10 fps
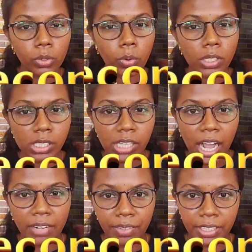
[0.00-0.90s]
Don't
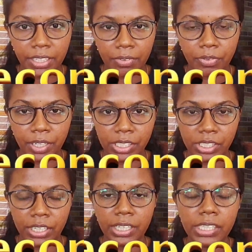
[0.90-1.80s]
start with a
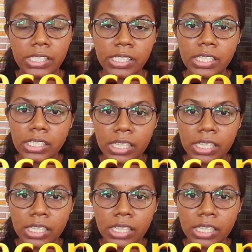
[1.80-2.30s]
definition. Instead,